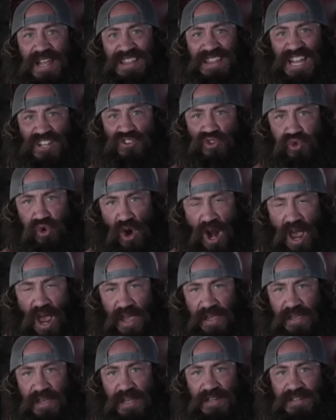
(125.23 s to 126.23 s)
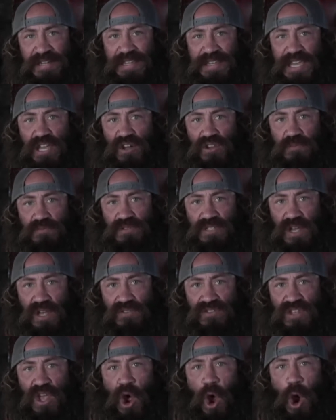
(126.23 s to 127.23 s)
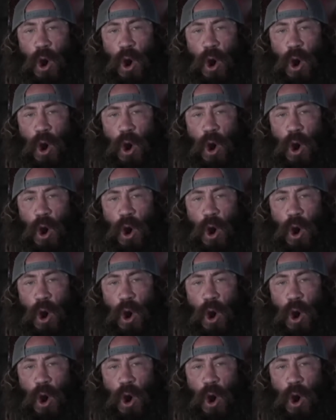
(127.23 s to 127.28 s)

that try to kill themselves.